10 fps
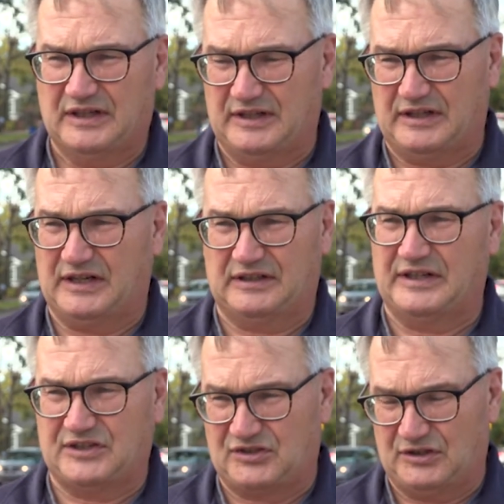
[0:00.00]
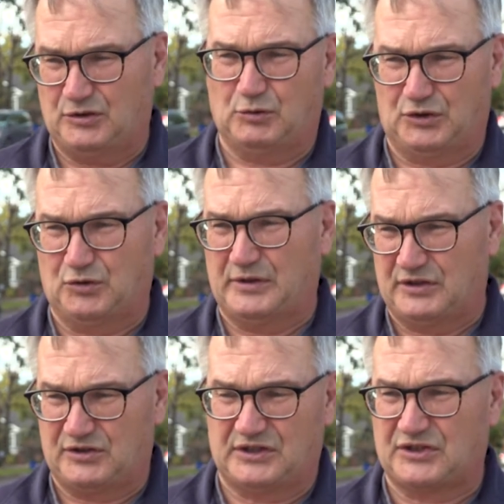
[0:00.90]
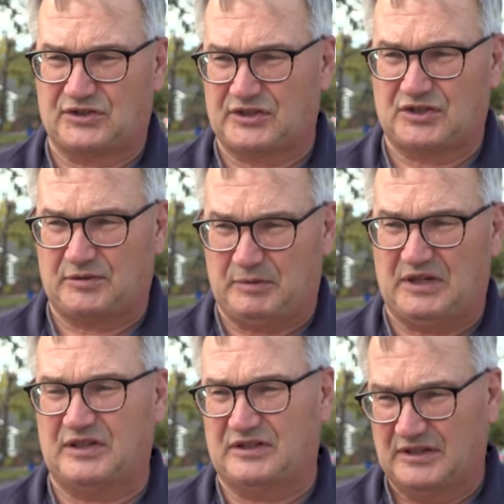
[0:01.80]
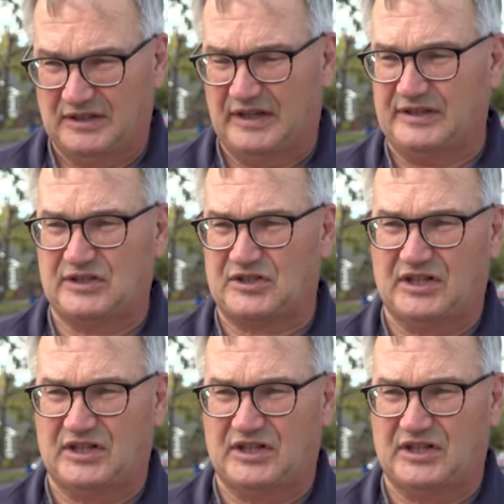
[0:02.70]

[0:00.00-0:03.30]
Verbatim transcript: It highlights that you were doing such and such a speed at this